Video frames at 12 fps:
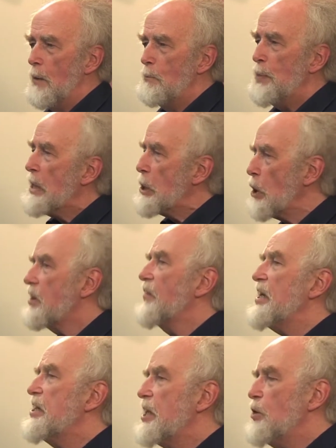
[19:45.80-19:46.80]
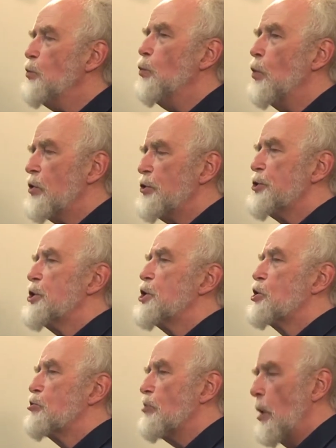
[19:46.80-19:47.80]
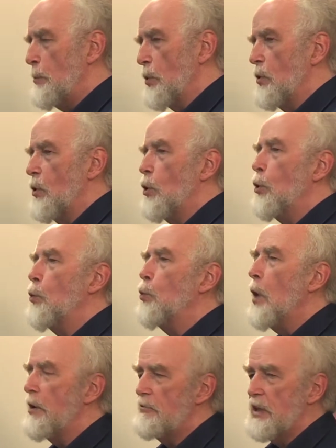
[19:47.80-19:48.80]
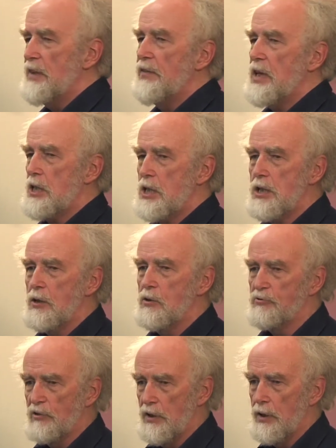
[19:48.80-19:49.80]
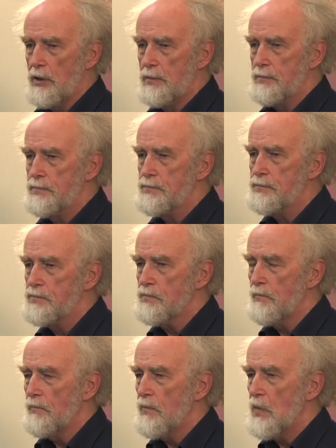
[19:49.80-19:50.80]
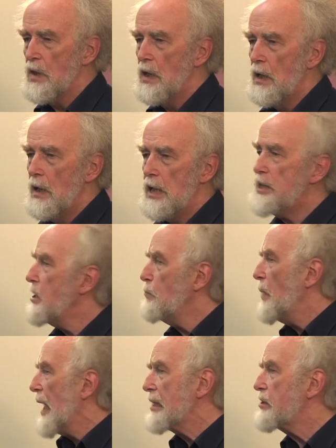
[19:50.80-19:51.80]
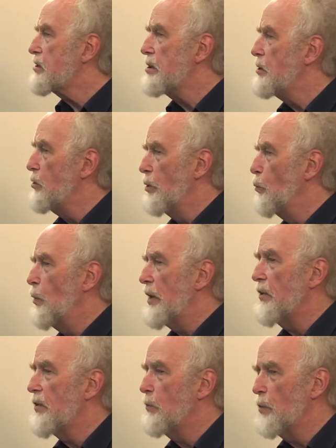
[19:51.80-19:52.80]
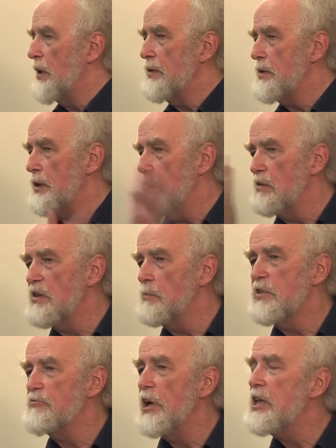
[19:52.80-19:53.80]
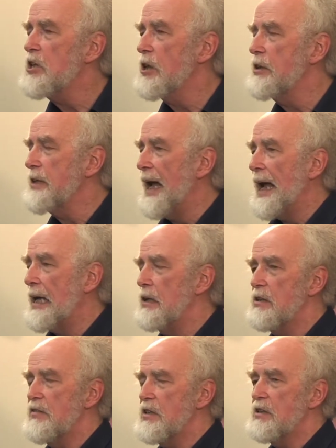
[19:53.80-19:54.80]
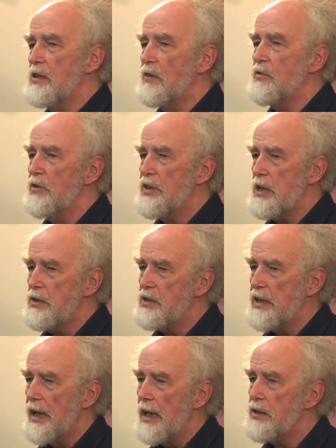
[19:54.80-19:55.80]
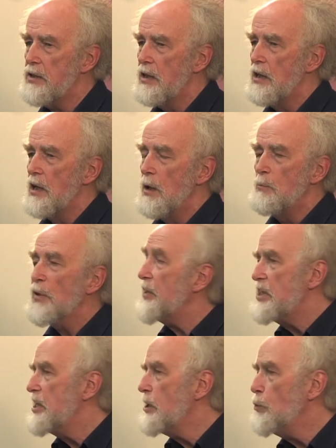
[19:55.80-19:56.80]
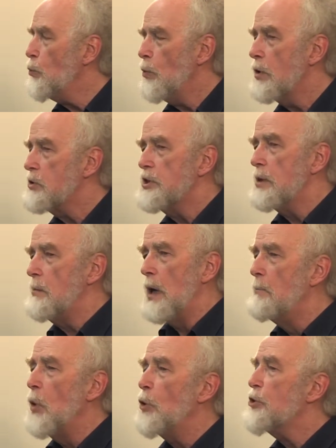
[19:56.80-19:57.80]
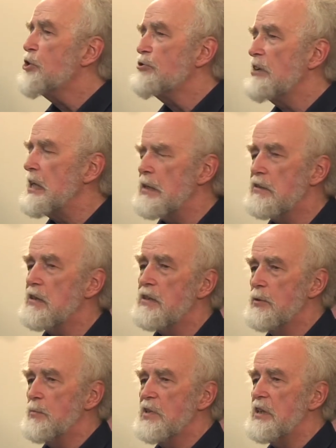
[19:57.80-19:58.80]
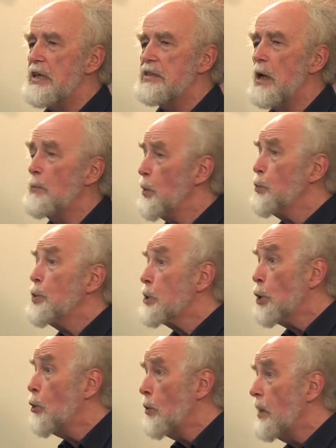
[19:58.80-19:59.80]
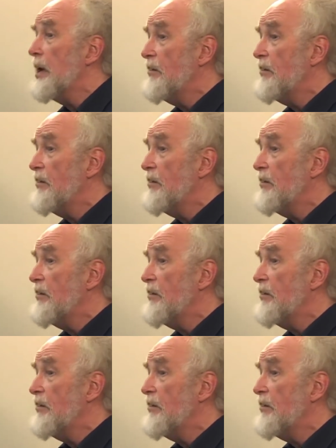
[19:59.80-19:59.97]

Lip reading: Because they didn't want to trouble or worry their children. It didn't matter to them whether some stranger could hack into this stuff on the internet, but they didn't want a monitoring system set up that would call their